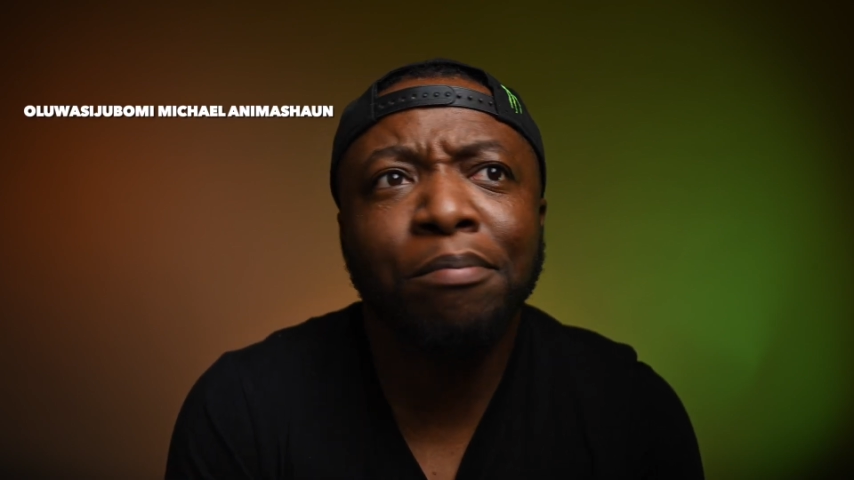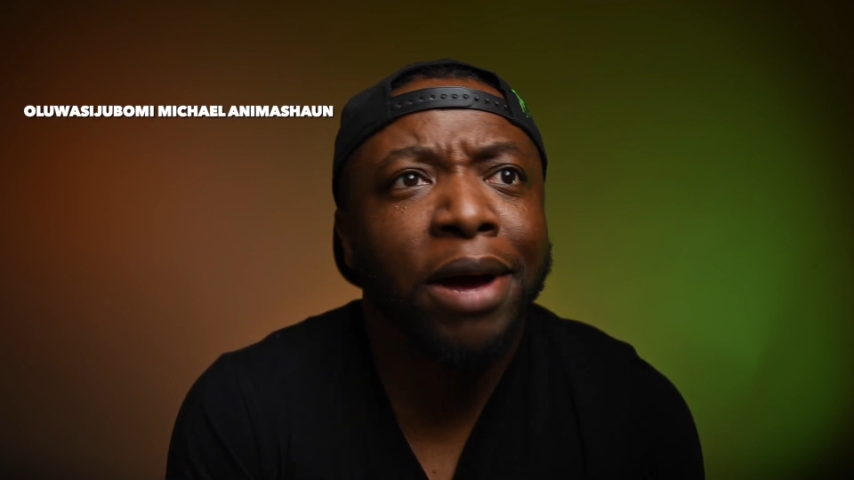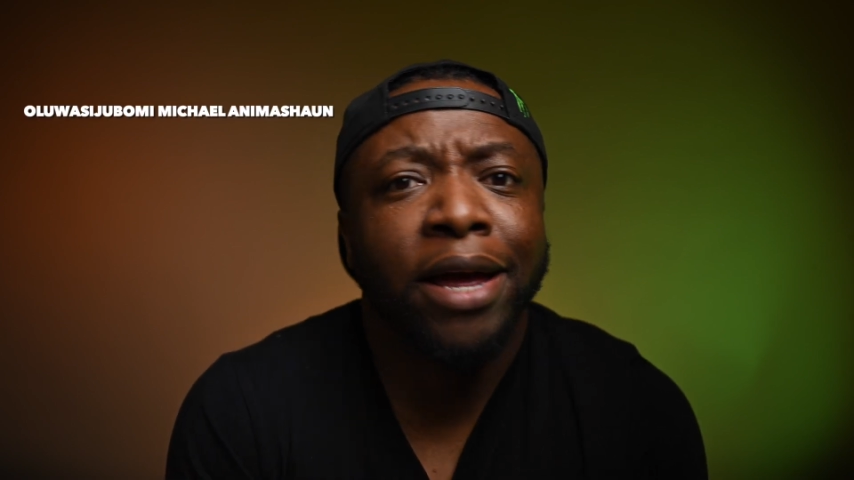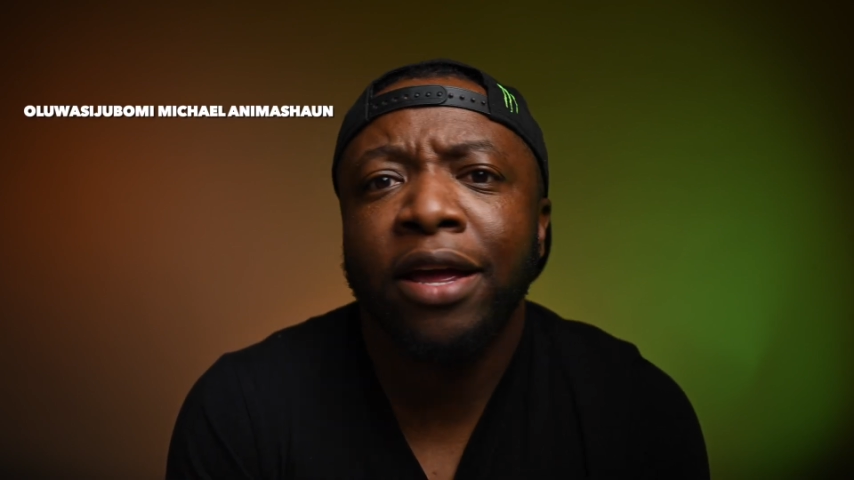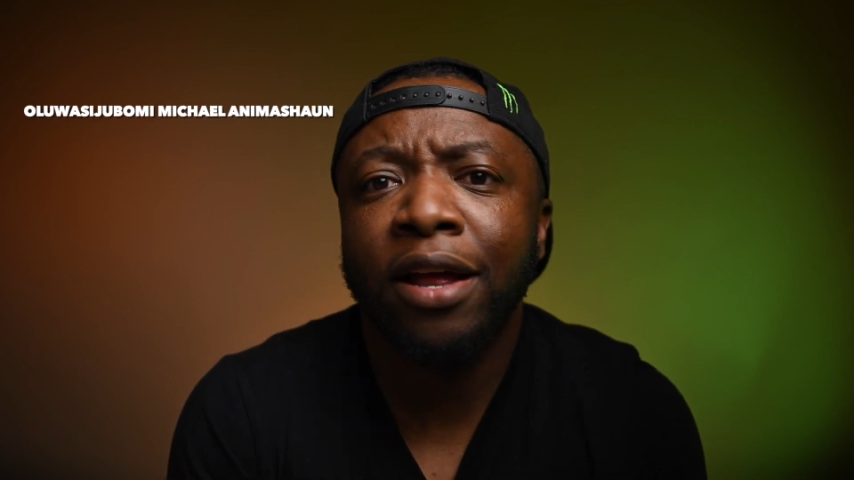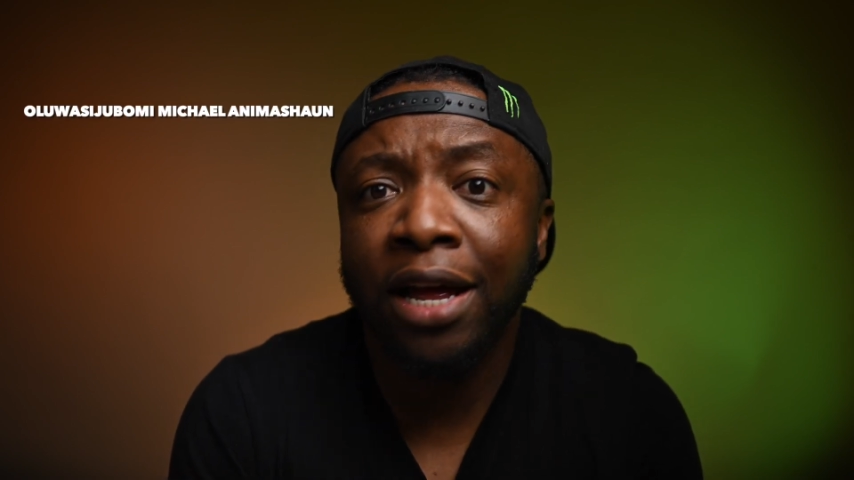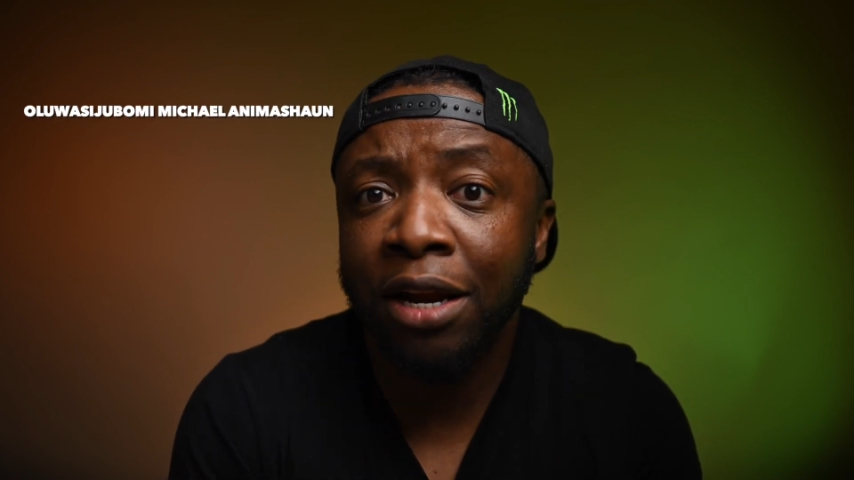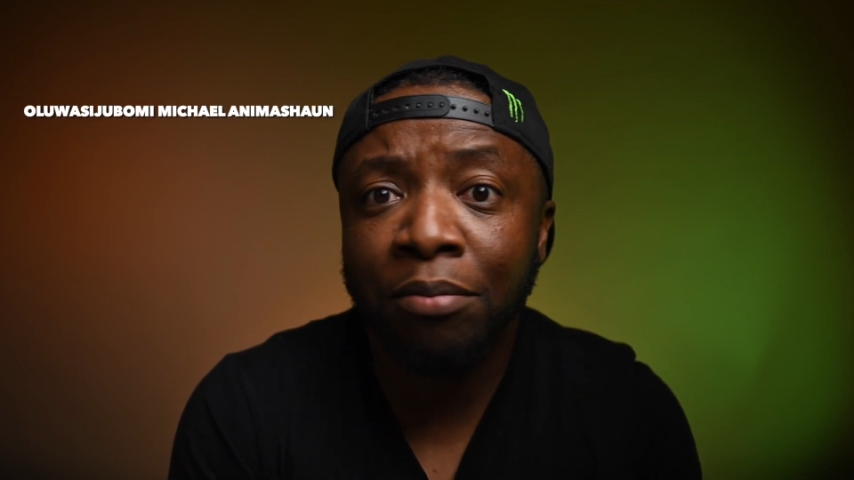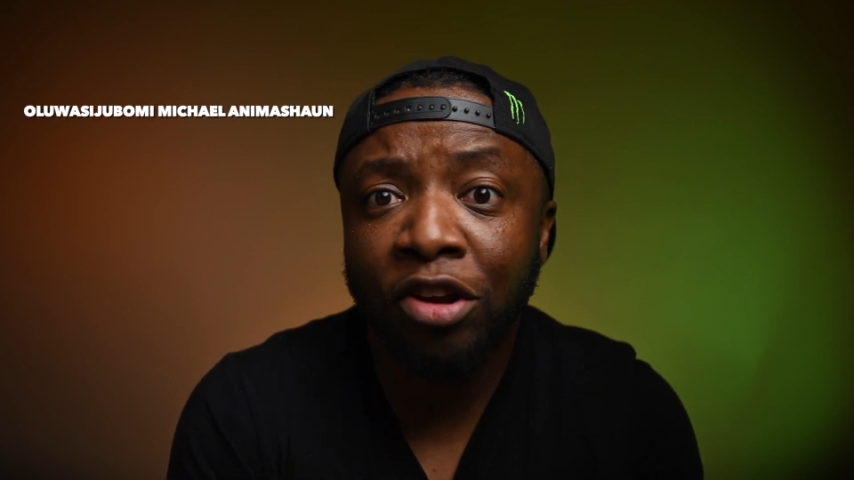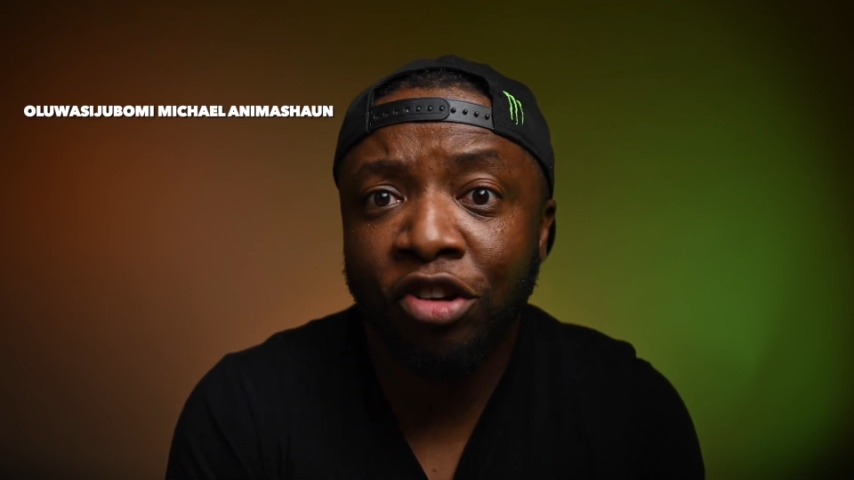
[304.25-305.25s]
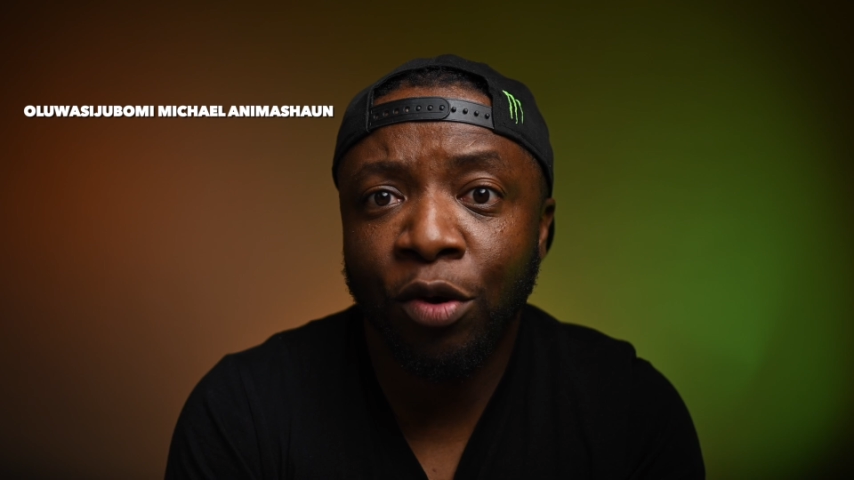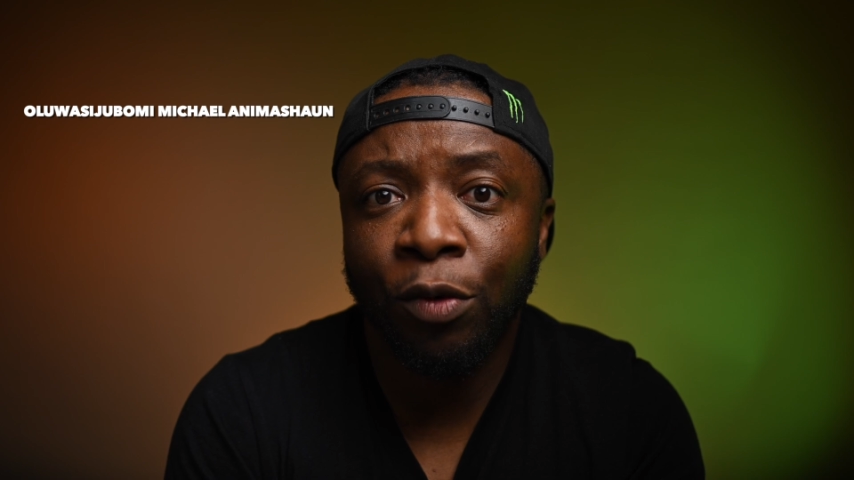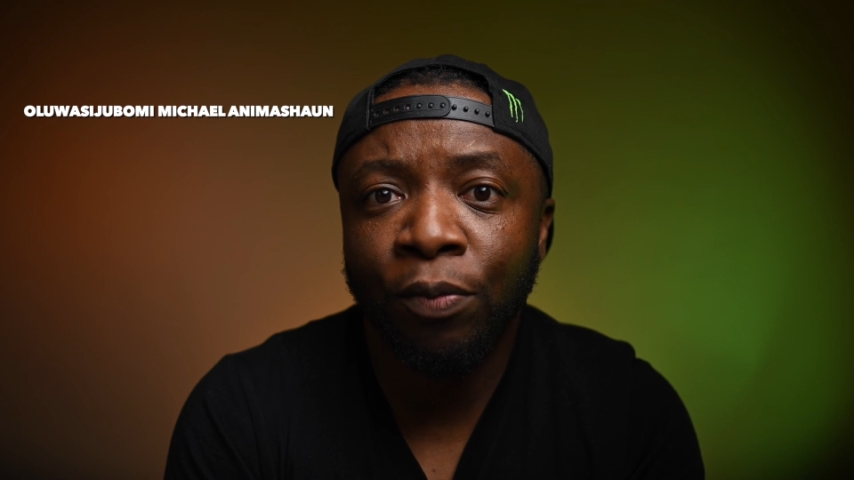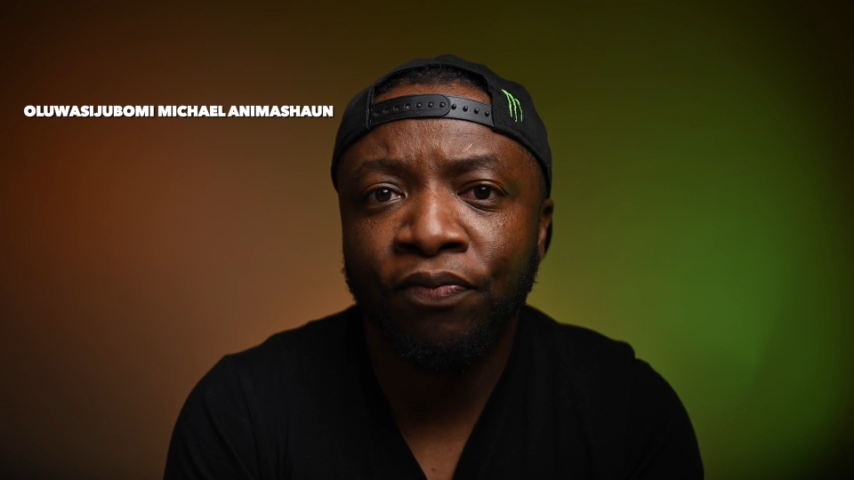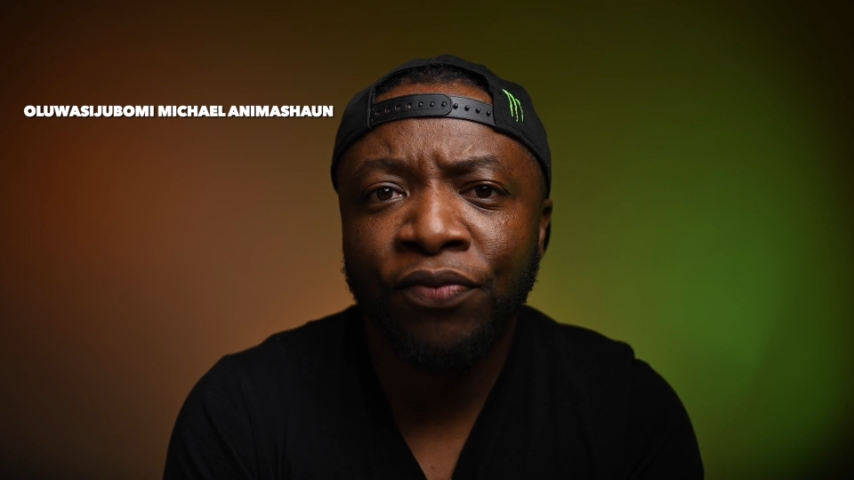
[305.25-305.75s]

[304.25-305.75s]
Michael Animashaun,